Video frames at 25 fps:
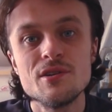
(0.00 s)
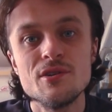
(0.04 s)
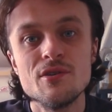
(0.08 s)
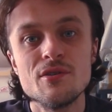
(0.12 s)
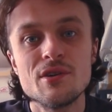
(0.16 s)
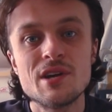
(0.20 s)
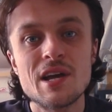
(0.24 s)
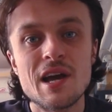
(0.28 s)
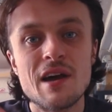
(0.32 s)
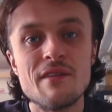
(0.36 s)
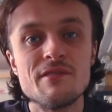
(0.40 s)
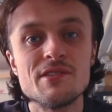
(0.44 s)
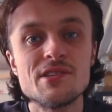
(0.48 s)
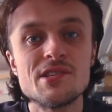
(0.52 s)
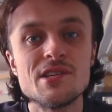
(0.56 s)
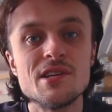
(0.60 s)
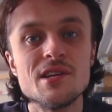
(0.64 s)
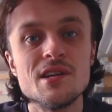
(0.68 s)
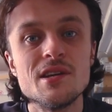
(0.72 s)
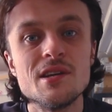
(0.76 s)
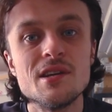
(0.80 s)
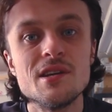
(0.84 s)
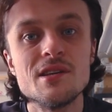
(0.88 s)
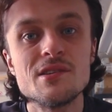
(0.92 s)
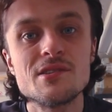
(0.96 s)
your
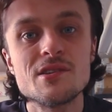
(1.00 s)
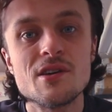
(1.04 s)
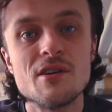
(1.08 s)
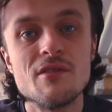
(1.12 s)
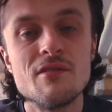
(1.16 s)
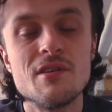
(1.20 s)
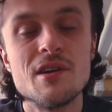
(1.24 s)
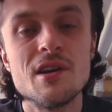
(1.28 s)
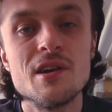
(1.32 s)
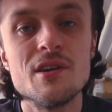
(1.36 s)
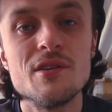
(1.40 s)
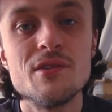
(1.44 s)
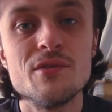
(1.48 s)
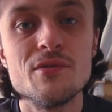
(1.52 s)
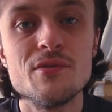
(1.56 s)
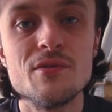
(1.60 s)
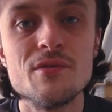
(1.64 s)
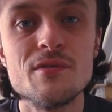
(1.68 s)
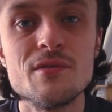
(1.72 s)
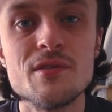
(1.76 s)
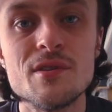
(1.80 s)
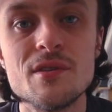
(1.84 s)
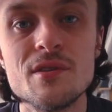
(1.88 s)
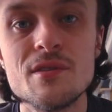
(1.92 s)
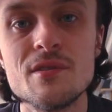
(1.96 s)
cavity is currently
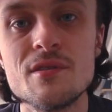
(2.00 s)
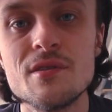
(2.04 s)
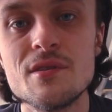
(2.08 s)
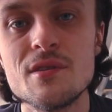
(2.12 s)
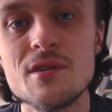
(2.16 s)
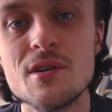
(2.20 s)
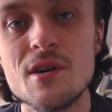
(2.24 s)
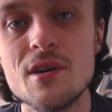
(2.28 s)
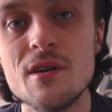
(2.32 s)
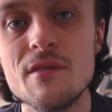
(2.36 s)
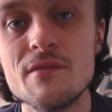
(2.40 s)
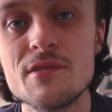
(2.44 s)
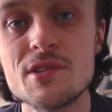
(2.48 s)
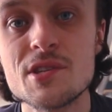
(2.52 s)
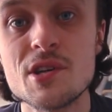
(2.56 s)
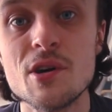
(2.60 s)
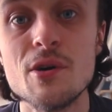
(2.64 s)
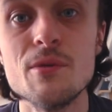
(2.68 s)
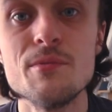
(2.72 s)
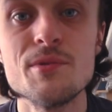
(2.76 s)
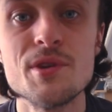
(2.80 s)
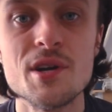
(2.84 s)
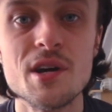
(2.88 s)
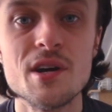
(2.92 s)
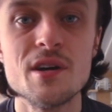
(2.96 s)
your kind of
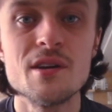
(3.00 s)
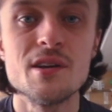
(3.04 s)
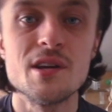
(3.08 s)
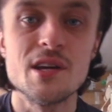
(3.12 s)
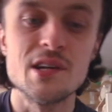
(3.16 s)
sculpture,